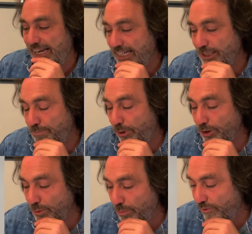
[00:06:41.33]
it's
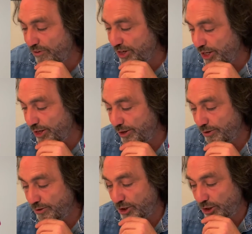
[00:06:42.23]
possible for
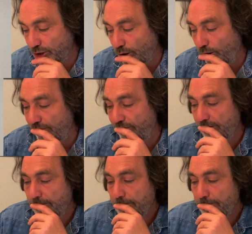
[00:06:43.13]
you to sort of